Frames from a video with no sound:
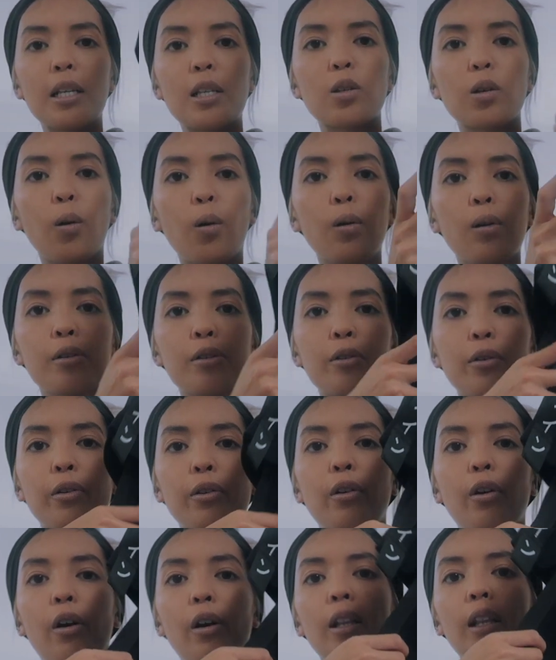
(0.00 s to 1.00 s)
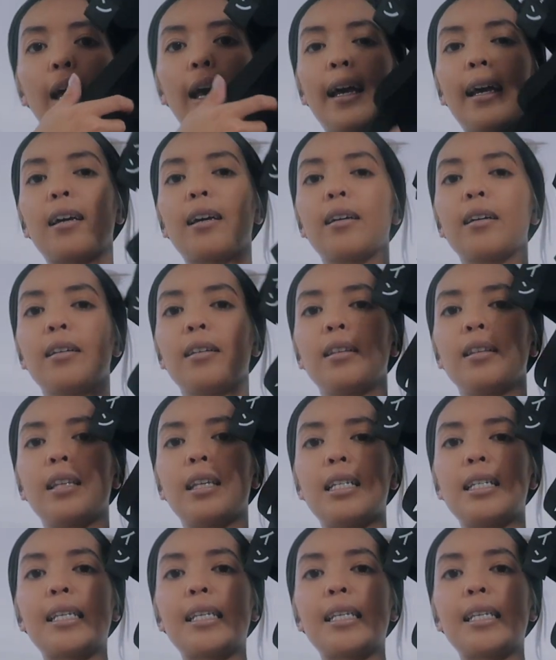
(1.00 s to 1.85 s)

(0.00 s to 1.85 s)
it's also got like the